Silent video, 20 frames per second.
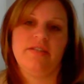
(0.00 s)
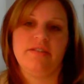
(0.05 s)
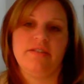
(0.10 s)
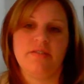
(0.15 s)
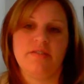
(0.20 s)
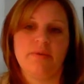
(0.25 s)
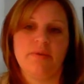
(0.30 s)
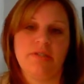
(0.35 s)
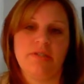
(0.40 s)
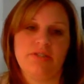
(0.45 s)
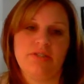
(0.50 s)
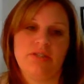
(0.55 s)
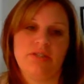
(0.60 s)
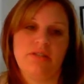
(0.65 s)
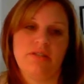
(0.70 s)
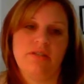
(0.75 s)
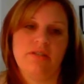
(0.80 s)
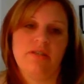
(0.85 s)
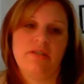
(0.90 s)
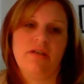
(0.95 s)

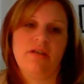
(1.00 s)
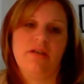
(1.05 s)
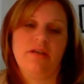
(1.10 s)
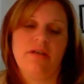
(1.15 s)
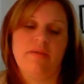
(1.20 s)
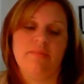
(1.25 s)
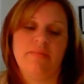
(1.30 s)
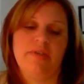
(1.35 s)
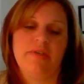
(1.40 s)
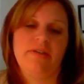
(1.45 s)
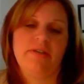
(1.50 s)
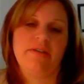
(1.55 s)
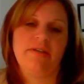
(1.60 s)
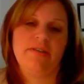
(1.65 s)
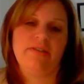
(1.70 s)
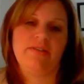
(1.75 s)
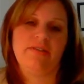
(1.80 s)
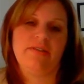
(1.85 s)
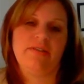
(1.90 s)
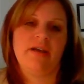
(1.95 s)
question
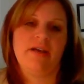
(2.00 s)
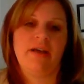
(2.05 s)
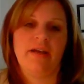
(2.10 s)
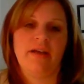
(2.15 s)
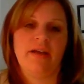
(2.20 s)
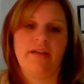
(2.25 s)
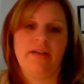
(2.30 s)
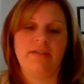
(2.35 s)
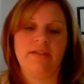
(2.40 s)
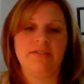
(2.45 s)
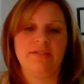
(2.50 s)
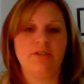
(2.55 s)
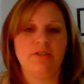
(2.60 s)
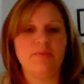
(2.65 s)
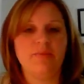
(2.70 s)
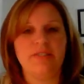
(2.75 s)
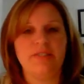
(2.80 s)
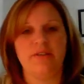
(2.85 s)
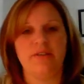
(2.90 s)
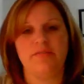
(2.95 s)
because I consider
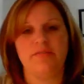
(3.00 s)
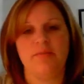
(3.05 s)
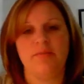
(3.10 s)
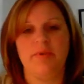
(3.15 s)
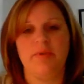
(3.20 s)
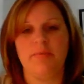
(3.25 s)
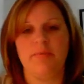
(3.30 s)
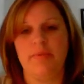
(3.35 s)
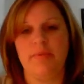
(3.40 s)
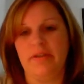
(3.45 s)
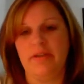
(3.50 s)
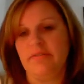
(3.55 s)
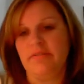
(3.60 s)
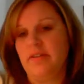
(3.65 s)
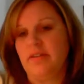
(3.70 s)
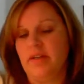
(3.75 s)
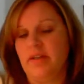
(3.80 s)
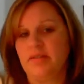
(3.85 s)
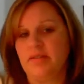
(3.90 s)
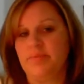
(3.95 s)
myself to be a bit of an
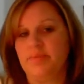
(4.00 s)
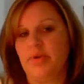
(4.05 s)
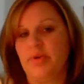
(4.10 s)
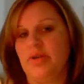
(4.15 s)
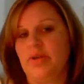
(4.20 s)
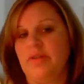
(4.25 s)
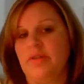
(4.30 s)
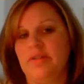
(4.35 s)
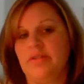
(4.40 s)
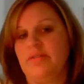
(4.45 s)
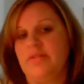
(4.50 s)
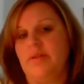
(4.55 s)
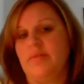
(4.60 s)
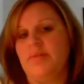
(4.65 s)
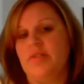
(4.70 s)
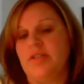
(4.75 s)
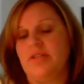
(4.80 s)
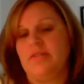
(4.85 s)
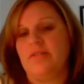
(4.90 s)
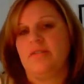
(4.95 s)
expert on this
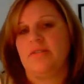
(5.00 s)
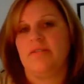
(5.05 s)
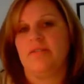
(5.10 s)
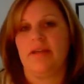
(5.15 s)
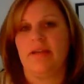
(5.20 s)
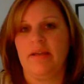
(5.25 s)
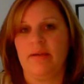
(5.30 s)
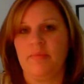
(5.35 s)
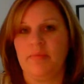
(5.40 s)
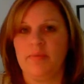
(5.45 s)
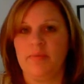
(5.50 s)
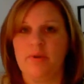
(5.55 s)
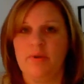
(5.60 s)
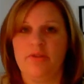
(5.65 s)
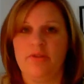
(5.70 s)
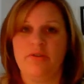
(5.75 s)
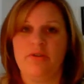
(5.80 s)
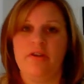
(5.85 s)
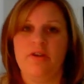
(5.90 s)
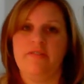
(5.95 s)
subject since I am the
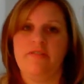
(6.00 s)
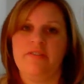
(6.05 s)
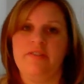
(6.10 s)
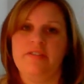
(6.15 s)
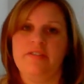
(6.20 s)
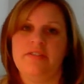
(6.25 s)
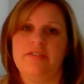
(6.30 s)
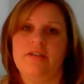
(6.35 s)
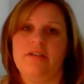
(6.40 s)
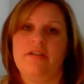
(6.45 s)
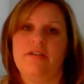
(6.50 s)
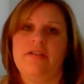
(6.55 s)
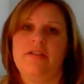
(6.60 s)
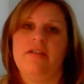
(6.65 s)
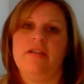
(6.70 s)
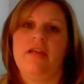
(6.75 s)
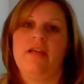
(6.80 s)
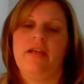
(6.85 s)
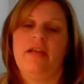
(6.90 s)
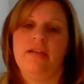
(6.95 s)
mother of a son
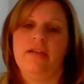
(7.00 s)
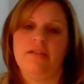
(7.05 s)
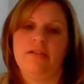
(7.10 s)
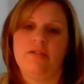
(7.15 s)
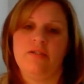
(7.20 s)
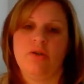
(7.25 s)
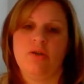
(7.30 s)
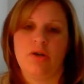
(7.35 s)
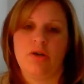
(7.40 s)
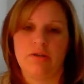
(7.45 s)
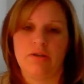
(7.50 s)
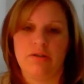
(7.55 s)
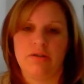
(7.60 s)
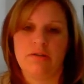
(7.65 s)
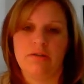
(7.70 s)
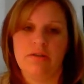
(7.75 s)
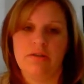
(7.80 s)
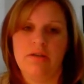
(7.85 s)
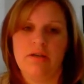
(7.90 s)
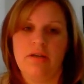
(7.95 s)
and a daughter.
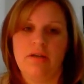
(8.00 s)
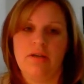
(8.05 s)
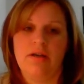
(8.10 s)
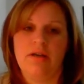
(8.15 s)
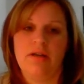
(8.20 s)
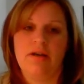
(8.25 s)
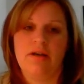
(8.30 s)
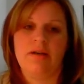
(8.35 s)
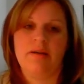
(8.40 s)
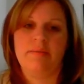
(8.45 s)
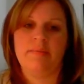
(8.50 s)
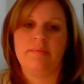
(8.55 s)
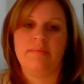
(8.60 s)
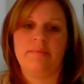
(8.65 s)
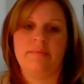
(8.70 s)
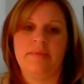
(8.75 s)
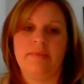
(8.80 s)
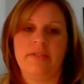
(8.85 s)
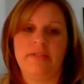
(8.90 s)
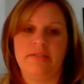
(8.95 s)

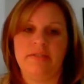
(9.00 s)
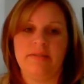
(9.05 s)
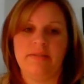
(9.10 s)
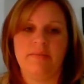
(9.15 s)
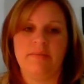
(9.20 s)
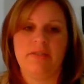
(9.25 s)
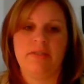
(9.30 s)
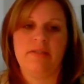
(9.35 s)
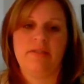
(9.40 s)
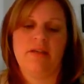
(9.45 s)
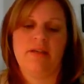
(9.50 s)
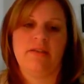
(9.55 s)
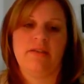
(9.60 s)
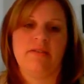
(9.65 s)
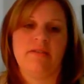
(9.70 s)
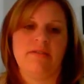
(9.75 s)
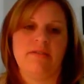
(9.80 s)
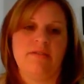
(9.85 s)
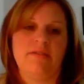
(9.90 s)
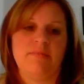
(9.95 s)
It is something that
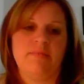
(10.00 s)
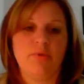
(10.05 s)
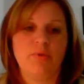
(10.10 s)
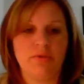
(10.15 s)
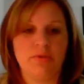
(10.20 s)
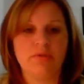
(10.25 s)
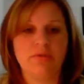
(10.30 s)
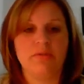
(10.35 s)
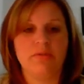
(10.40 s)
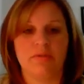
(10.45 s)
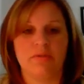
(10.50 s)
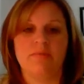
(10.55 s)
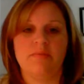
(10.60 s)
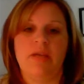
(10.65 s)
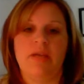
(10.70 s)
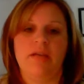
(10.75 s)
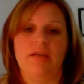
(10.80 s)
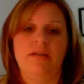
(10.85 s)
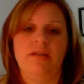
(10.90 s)
is personal to me.